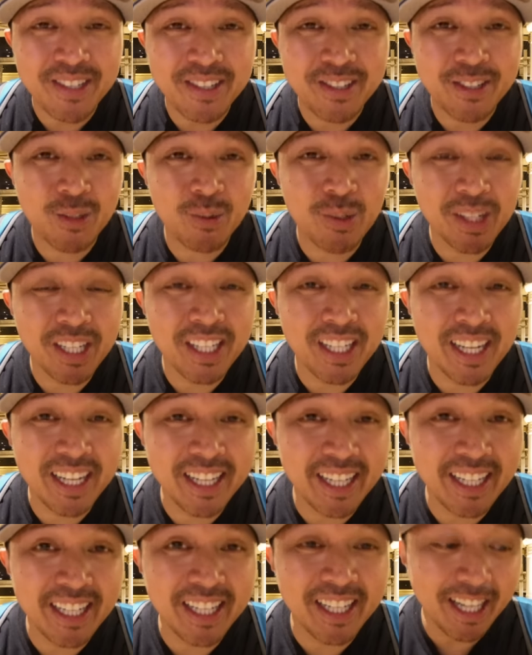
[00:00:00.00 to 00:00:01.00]
It's
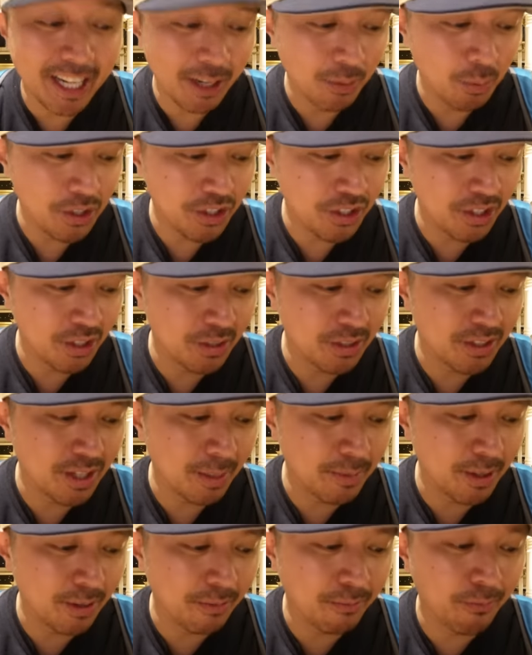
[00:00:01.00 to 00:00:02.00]
$29.99, which goes up
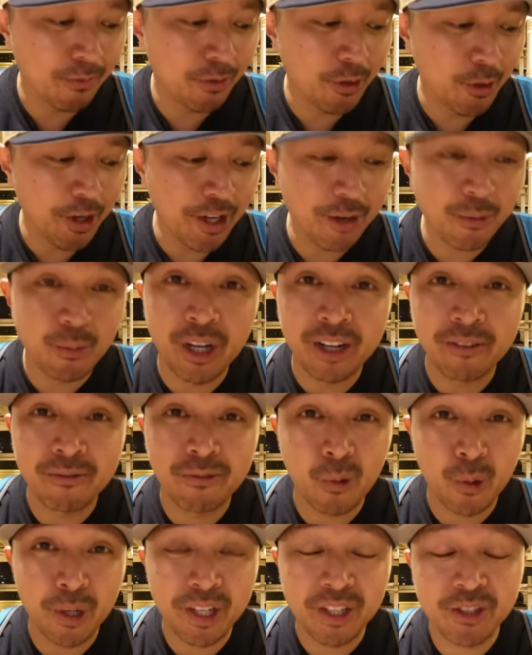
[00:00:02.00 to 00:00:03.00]
to
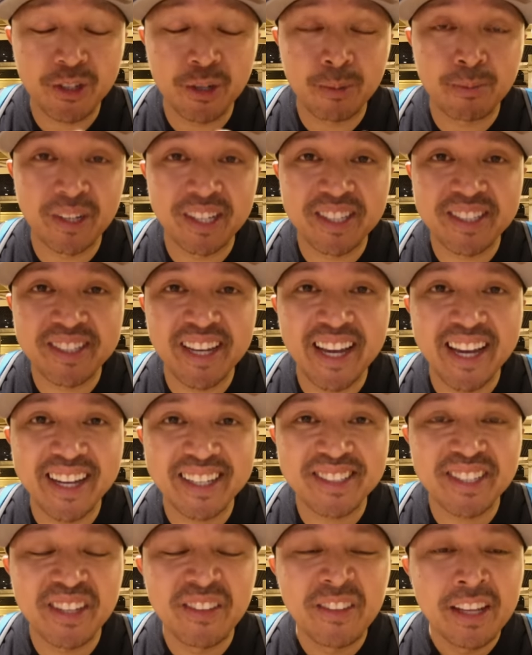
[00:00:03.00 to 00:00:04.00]
$31.42 plus
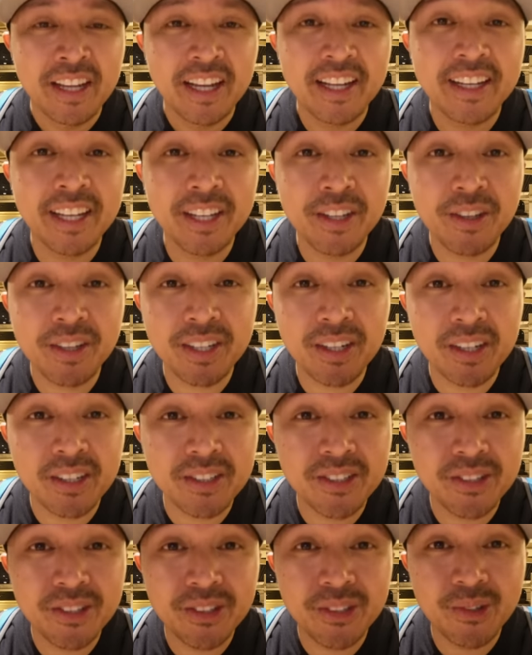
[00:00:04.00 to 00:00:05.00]
tax. And then you can
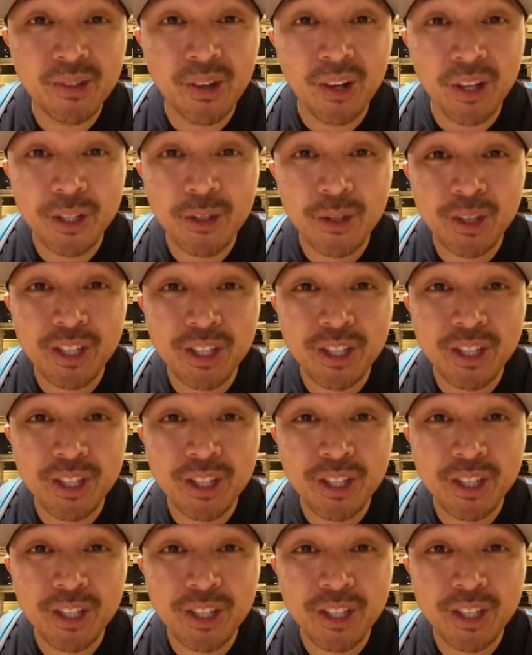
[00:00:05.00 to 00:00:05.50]
also do all you